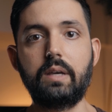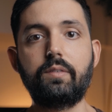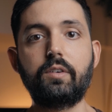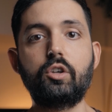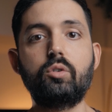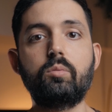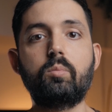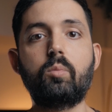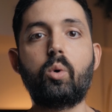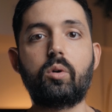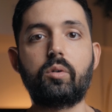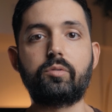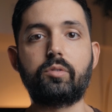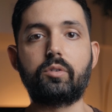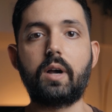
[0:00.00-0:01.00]
giving you
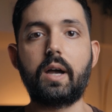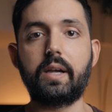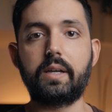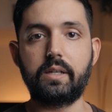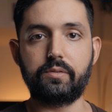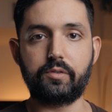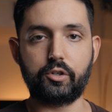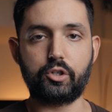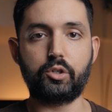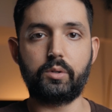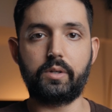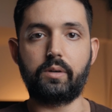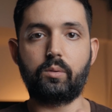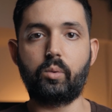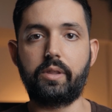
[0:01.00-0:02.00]
more variety for
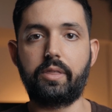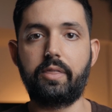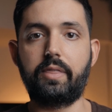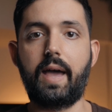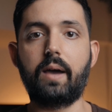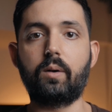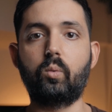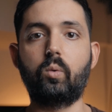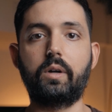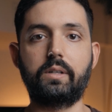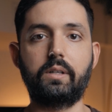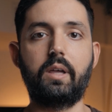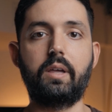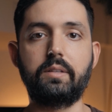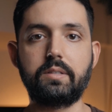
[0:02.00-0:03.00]
shooting with that
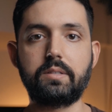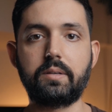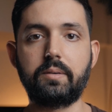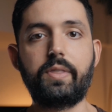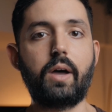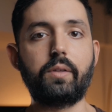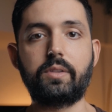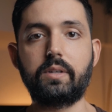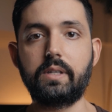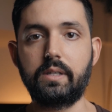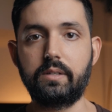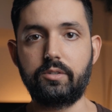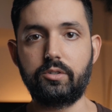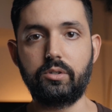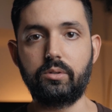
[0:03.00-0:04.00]
one lens without the
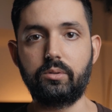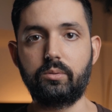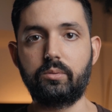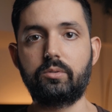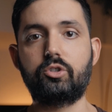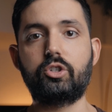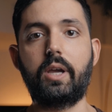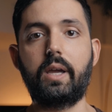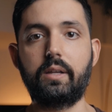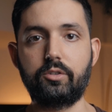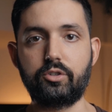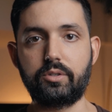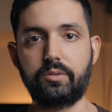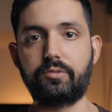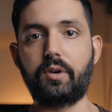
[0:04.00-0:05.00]
need to
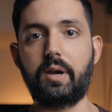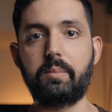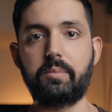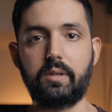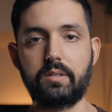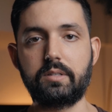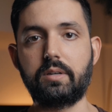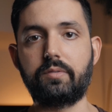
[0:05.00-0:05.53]
change to frame things